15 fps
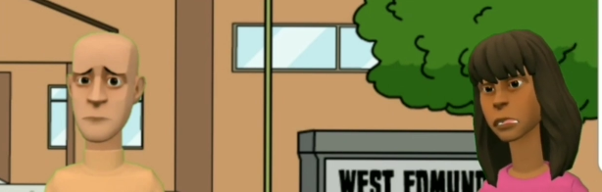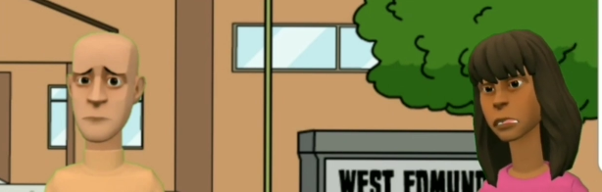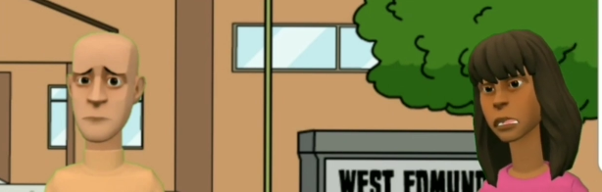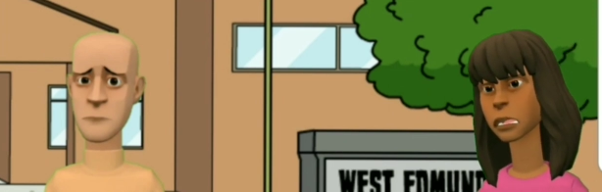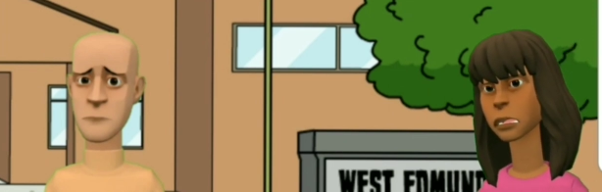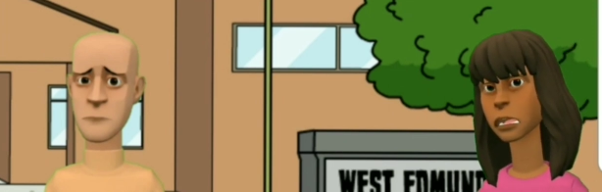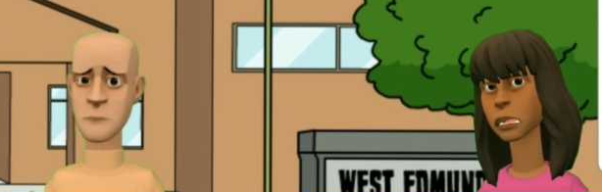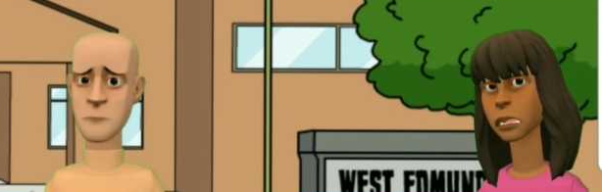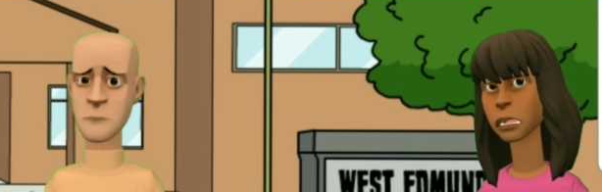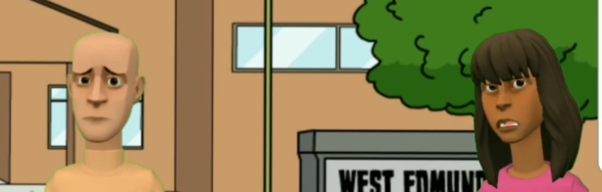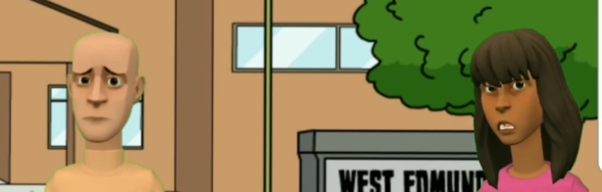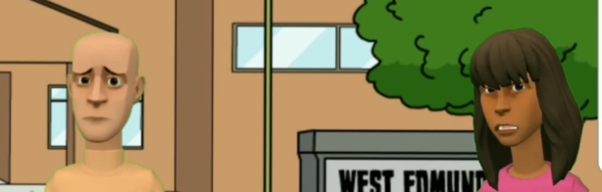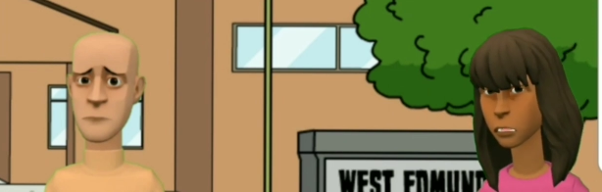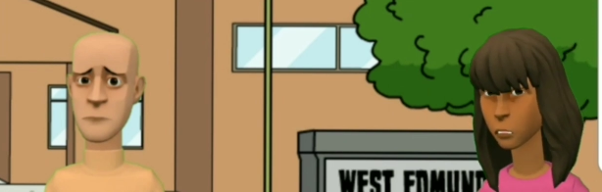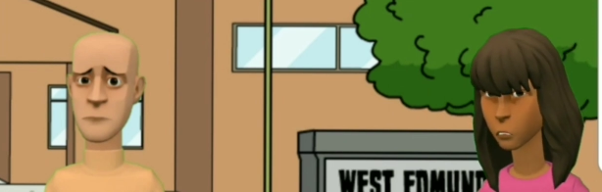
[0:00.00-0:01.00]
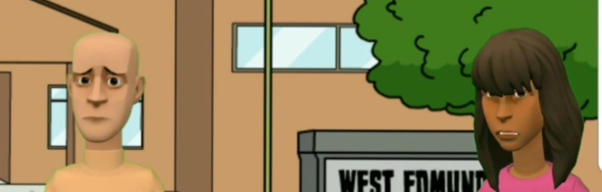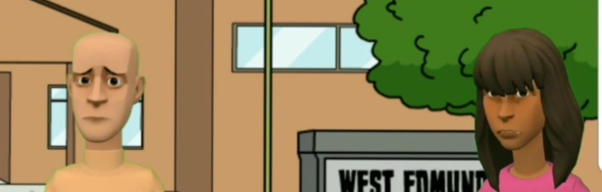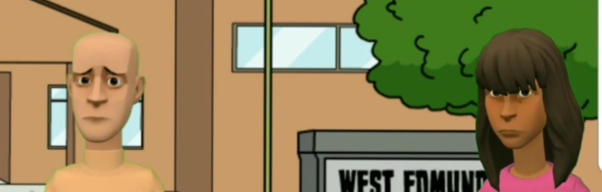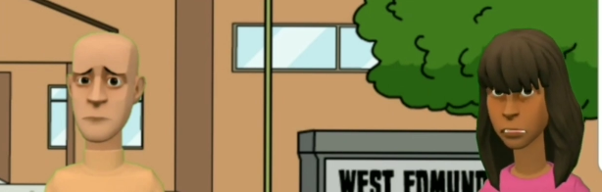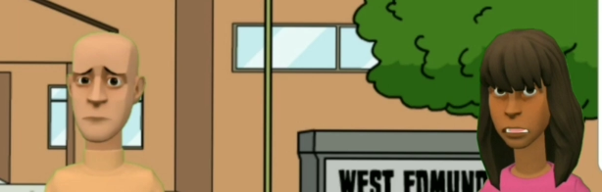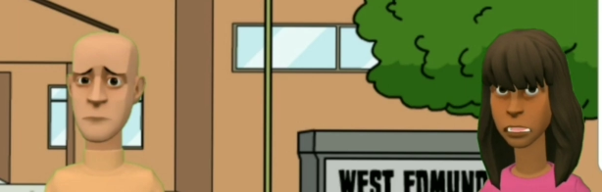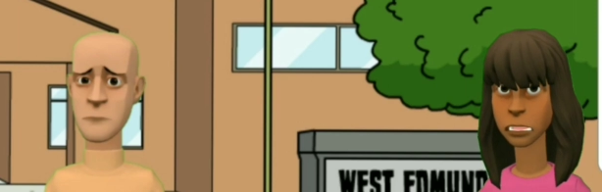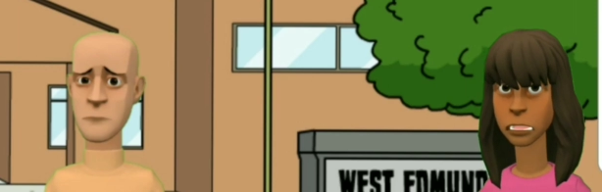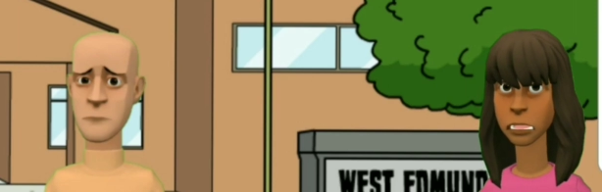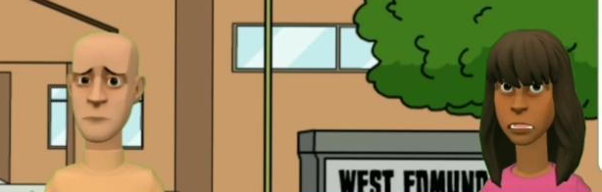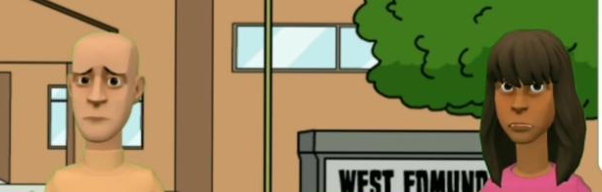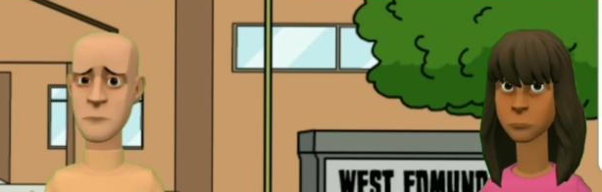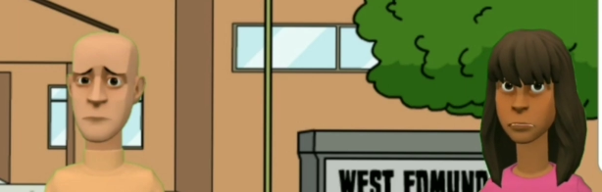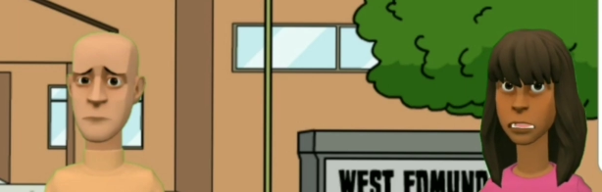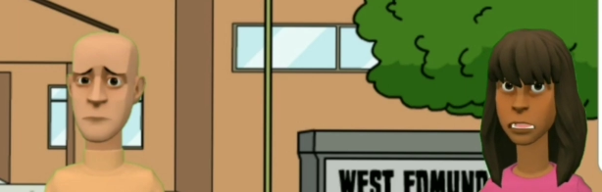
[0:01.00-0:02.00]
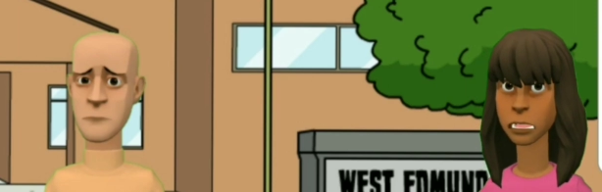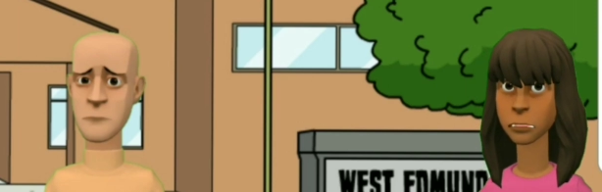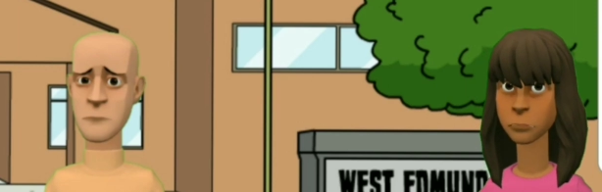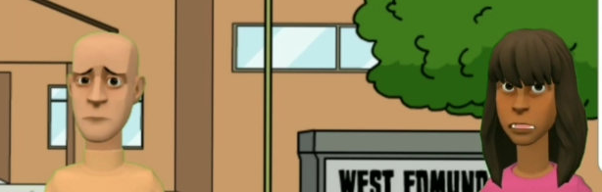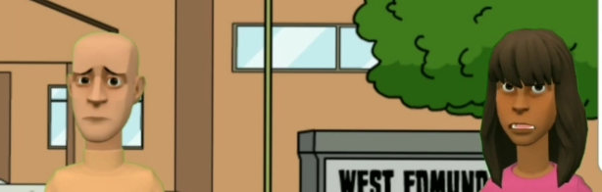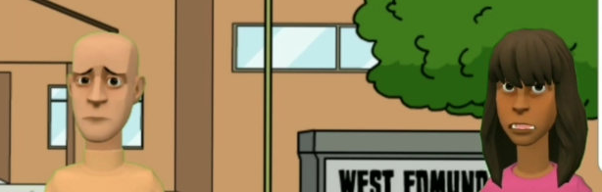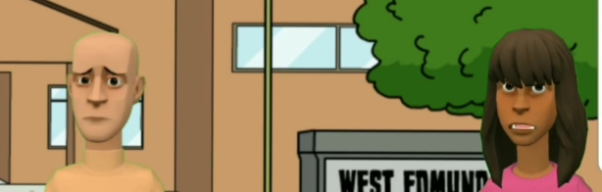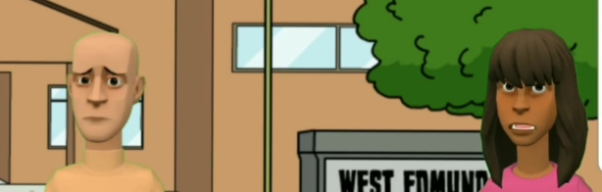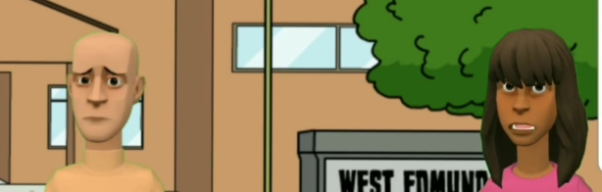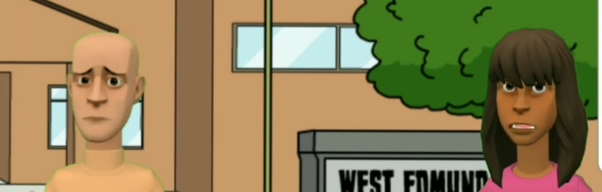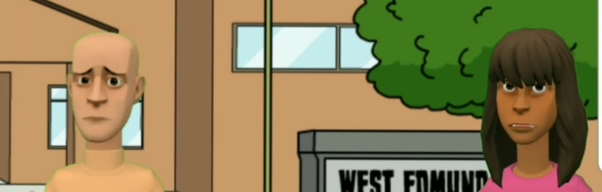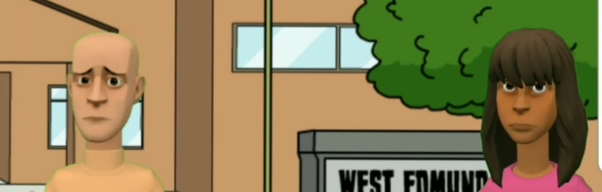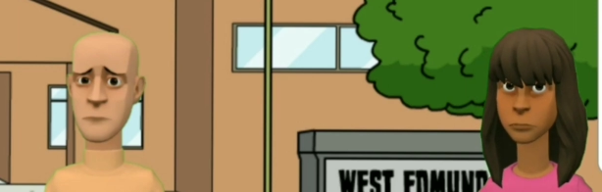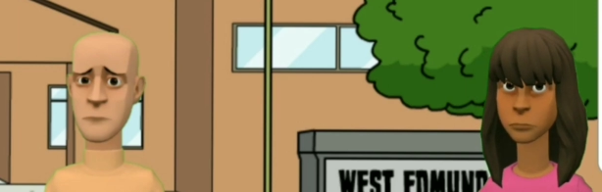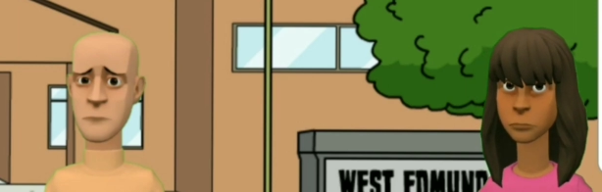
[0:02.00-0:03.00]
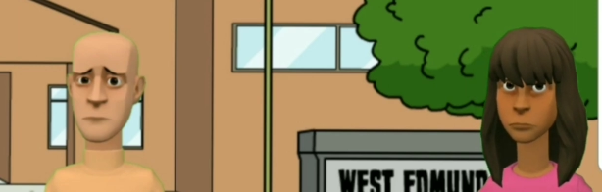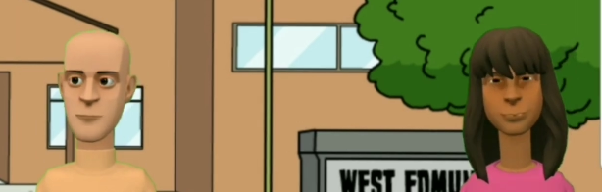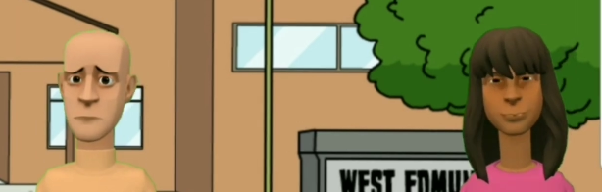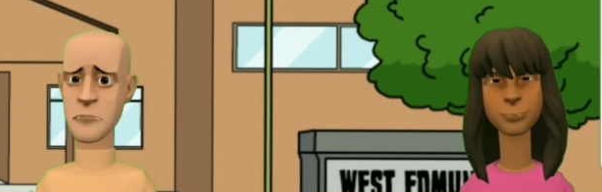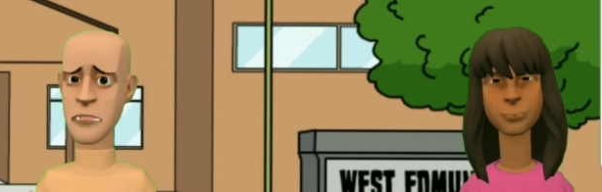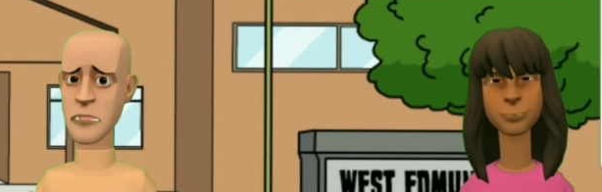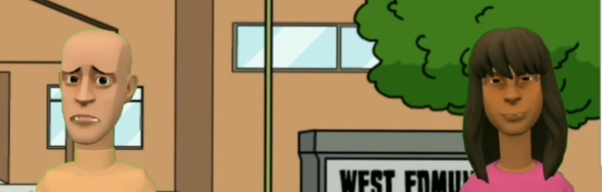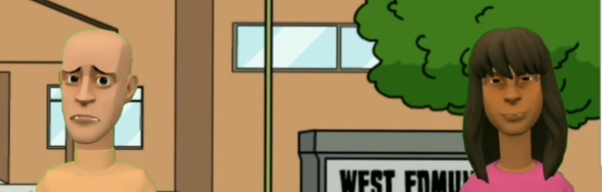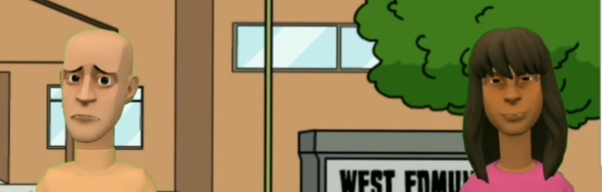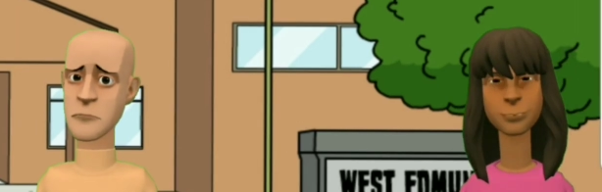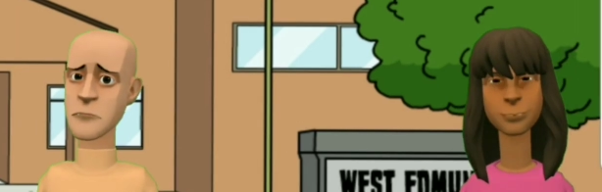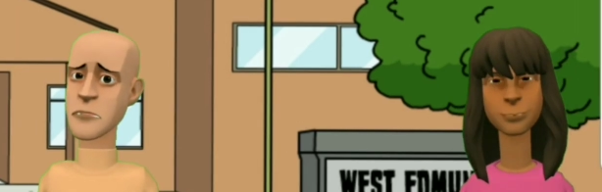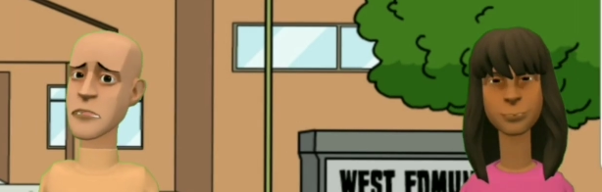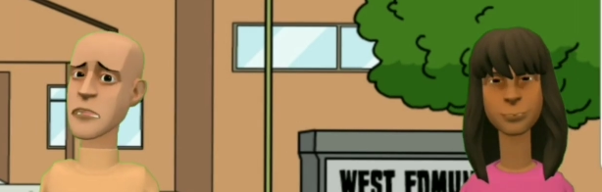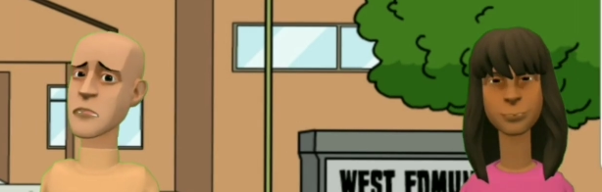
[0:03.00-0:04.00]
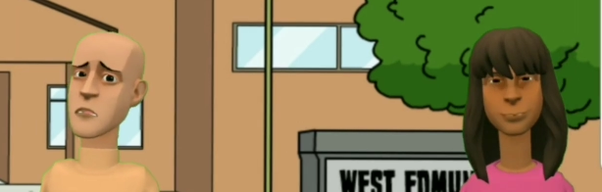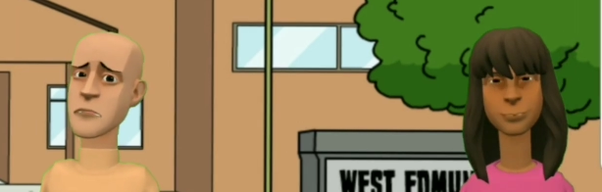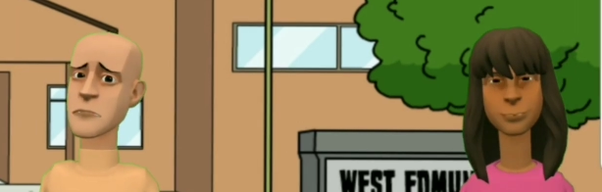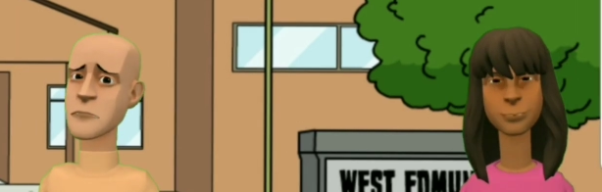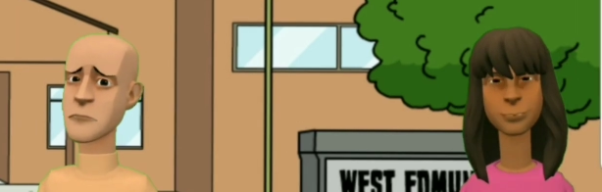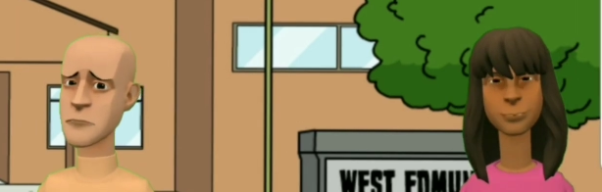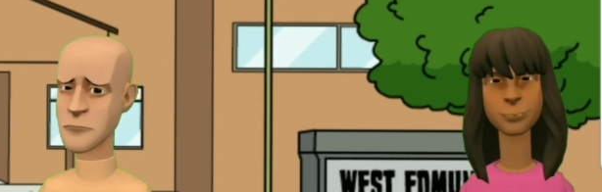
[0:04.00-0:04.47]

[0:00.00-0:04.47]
Speaker 1: Miss Christina won't give me a teacher punishment day.
Speaker 2: Yeah, I know.